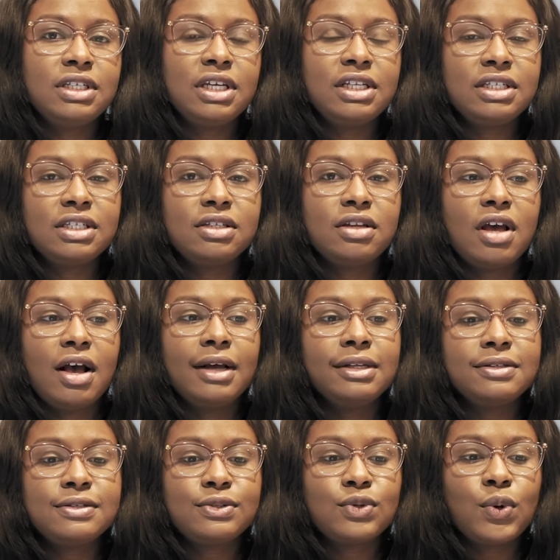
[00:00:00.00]
it's not.
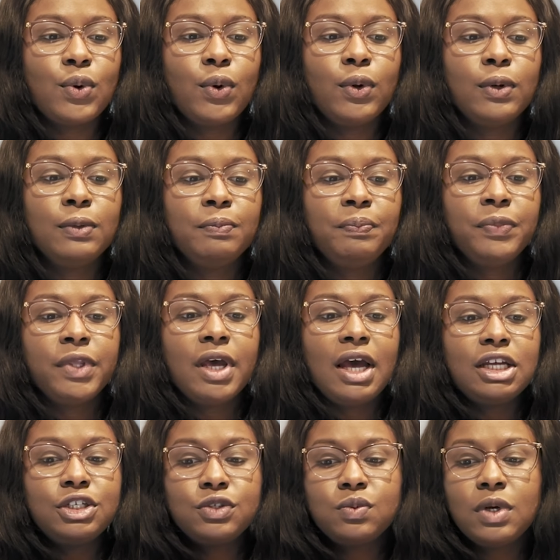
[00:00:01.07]
So I
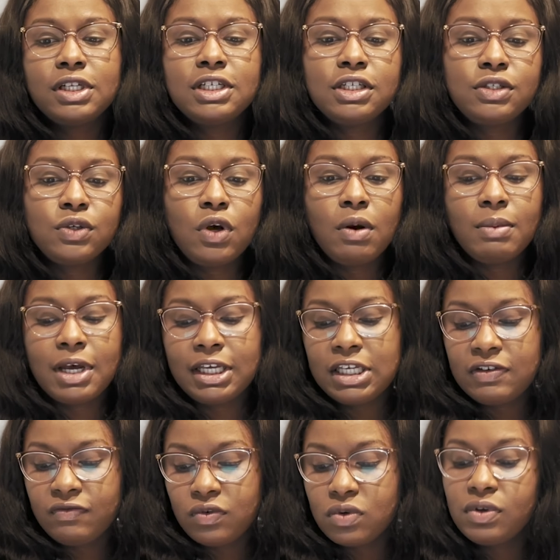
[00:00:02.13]
just wanted to come and
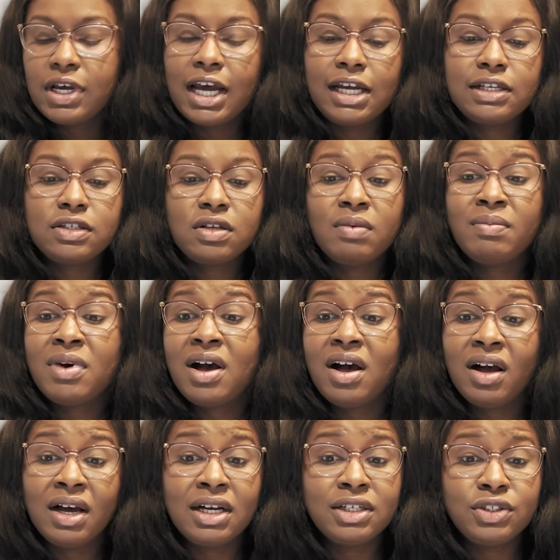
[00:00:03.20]
give you guys some
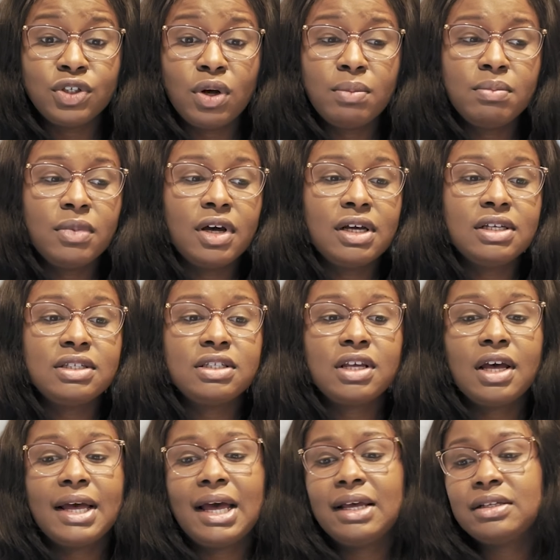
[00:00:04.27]
hard numbers
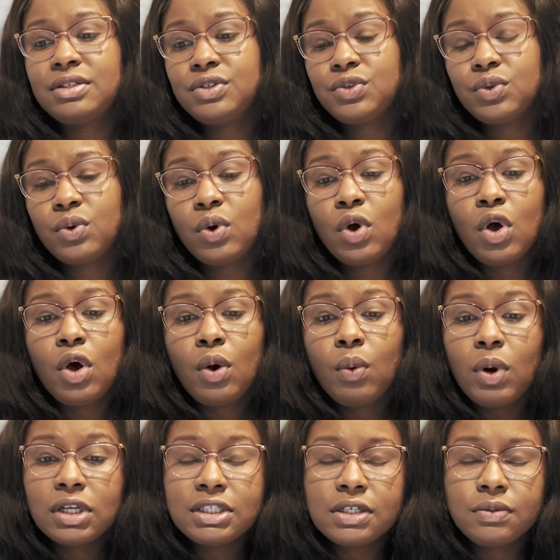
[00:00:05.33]
as to
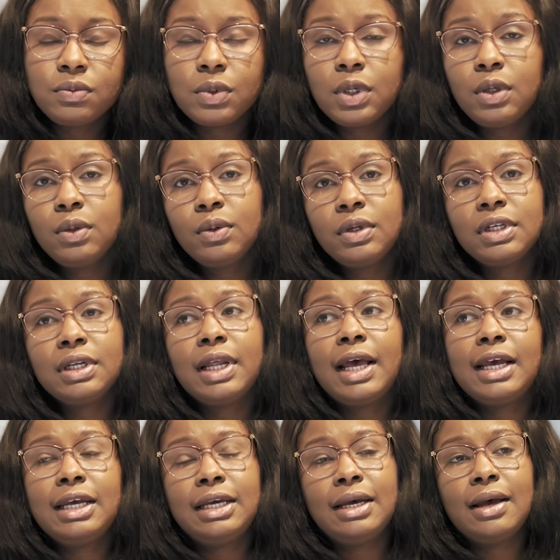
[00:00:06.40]
what it will look
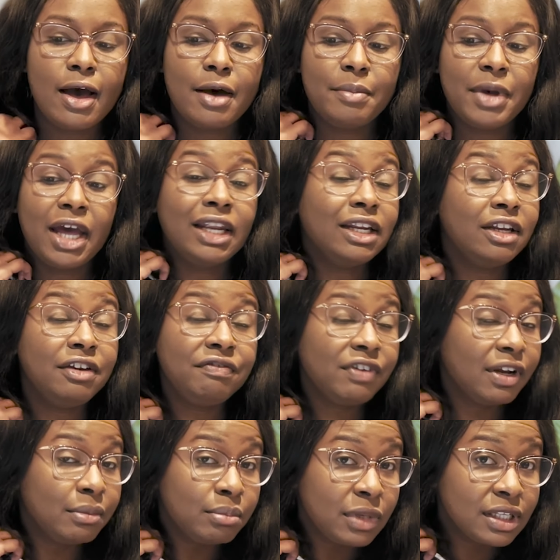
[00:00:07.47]
like, and the
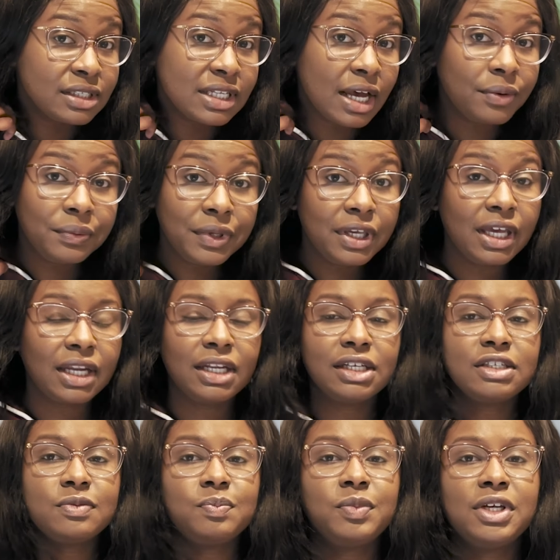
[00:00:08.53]
different bills that we can
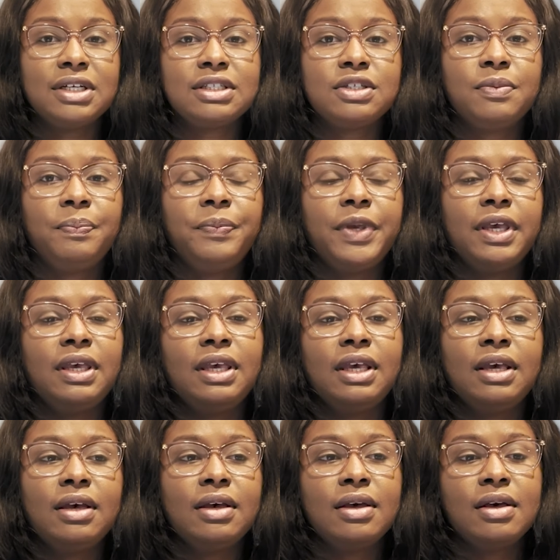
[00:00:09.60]
expect to
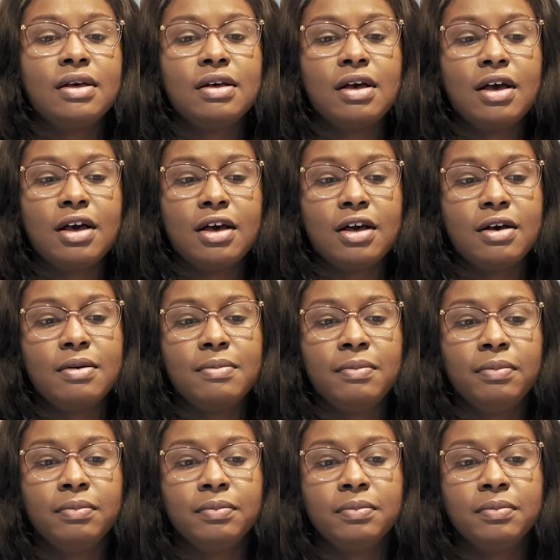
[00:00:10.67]
pay. um